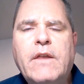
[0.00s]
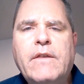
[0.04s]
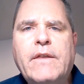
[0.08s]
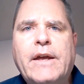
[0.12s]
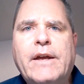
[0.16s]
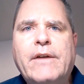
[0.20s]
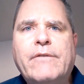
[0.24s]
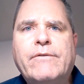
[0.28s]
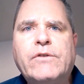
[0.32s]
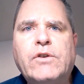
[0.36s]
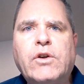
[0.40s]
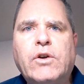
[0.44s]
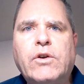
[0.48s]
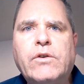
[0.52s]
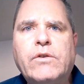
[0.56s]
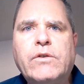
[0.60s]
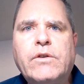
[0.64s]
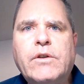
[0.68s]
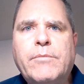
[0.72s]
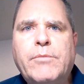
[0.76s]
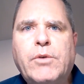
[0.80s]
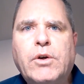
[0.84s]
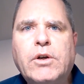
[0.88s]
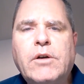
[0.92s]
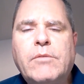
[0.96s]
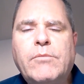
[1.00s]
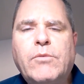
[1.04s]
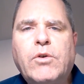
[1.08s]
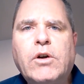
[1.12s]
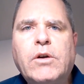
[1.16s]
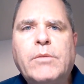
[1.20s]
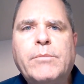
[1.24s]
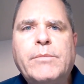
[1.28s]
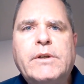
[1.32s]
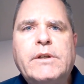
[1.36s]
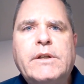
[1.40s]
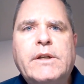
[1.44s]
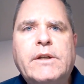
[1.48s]
they have turned the Book of
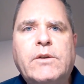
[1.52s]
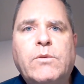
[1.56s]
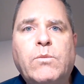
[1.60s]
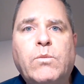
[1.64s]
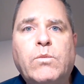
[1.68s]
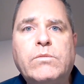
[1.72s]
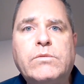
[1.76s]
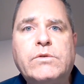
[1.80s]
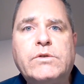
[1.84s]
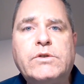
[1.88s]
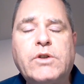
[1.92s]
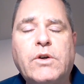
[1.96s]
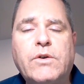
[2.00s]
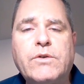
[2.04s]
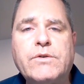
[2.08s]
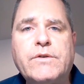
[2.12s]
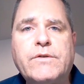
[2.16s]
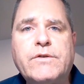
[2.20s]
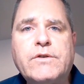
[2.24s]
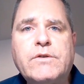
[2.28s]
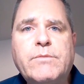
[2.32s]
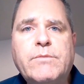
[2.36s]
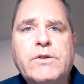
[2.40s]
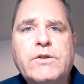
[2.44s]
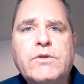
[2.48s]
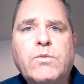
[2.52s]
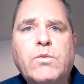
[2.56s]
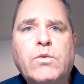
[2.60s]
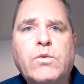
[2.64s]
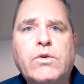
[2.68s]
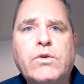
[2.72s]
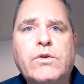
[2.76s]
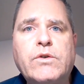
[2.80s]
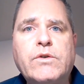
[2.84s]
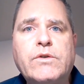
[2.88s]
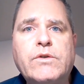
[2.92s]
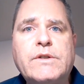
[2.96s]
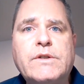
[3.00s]
Mormon and Joseph Smith's
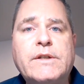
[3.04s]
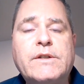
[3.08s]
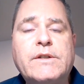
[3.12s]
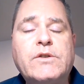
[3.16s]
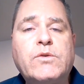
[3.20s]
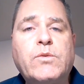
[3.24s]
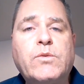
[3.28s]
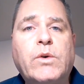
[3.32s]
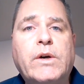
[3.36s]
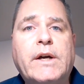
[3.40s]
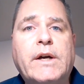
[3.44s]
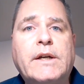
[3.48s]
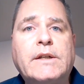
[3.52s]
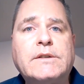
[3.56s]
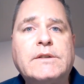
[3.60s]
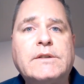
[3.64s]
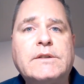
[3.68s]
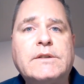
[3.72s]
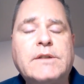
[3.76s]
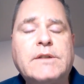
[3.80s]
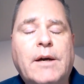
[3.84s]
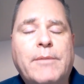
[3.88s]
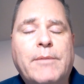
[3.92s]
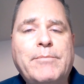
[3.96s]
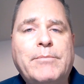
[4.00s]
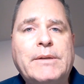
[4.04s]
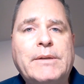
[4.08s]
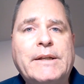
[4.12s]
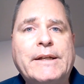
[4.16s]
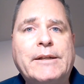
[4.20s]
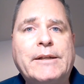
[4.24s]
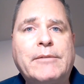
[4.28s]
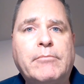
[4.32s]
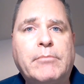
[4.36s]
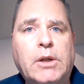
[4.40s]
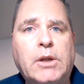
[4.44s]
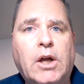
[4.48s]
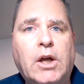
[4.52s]
words into a
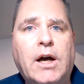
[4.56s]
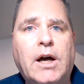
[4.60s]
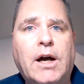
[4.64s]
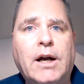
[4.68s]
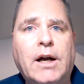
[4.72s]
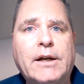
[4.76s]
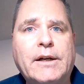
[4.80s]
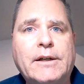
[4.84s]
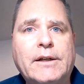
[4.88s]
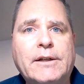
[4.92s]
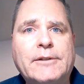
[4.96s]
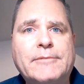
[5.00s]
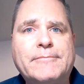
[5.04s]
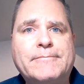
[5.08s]
stumbling block.